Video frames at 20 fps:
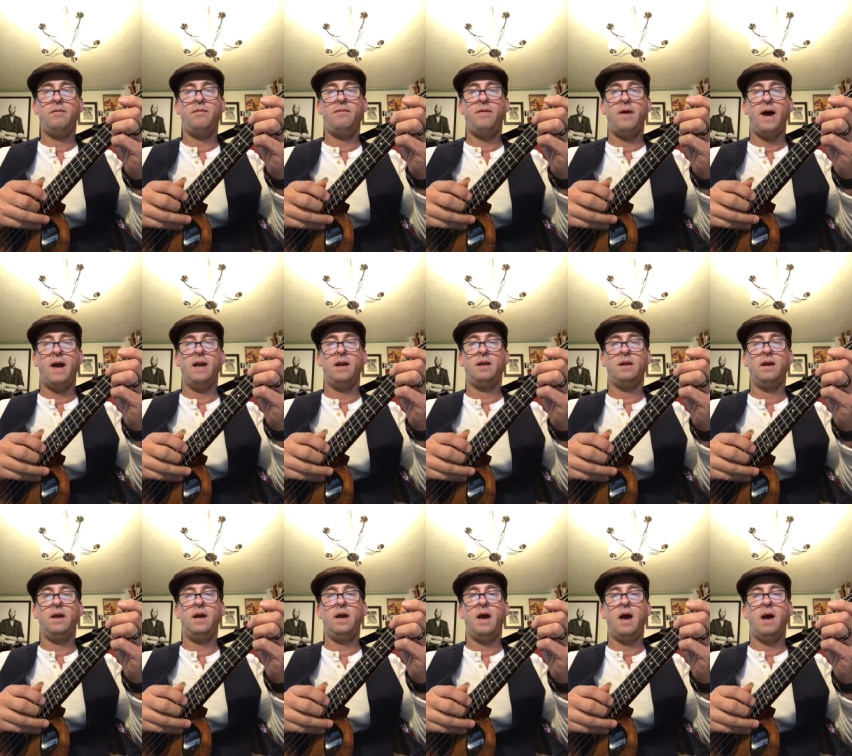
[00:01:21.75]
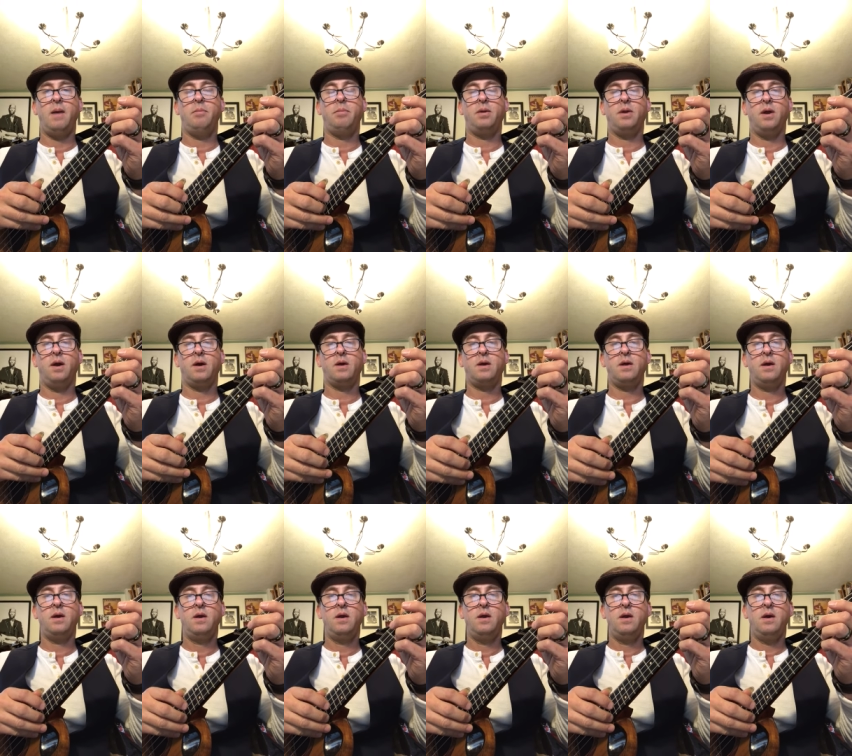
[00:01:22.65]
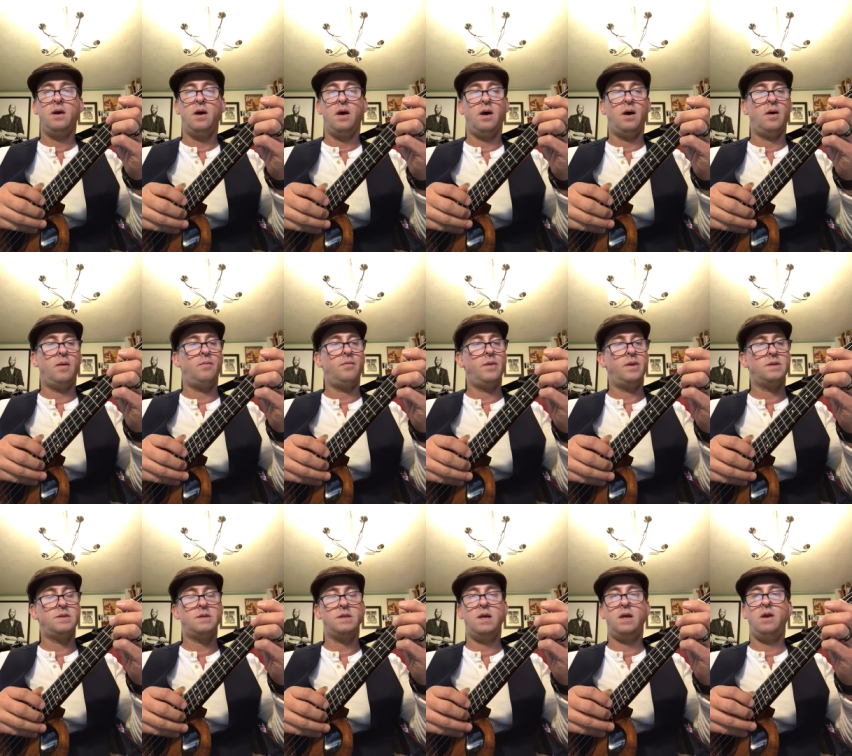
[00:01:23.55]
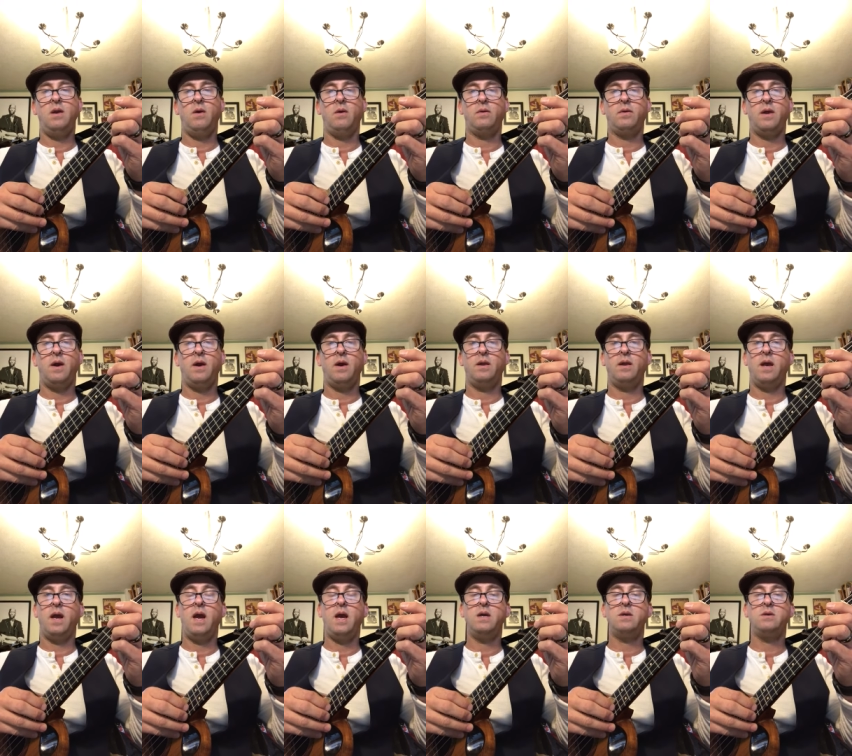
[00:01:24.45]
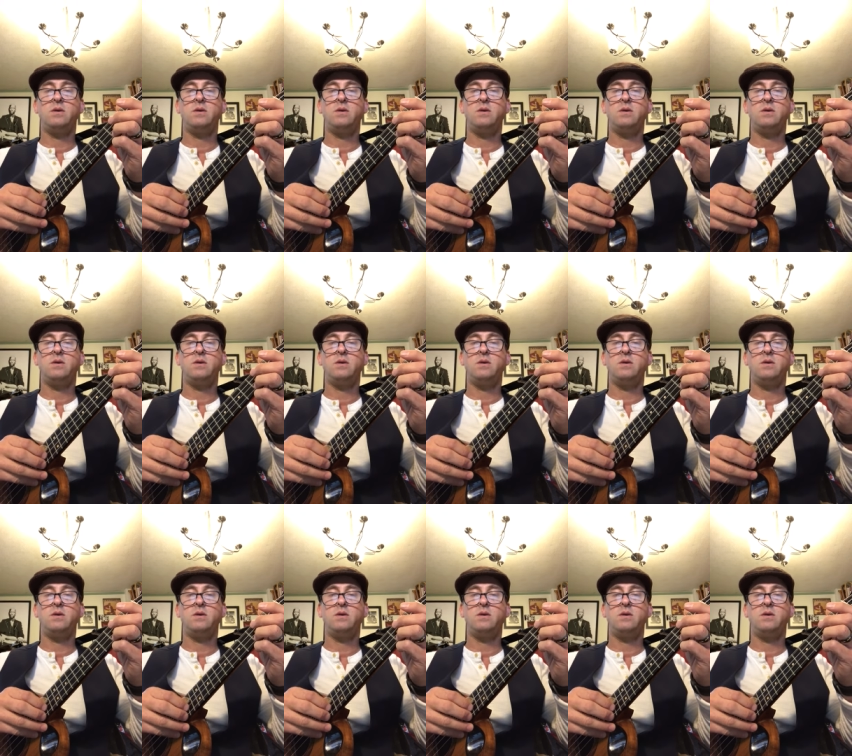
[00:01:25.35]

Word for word: Finally, I pluck um, the C note there on the A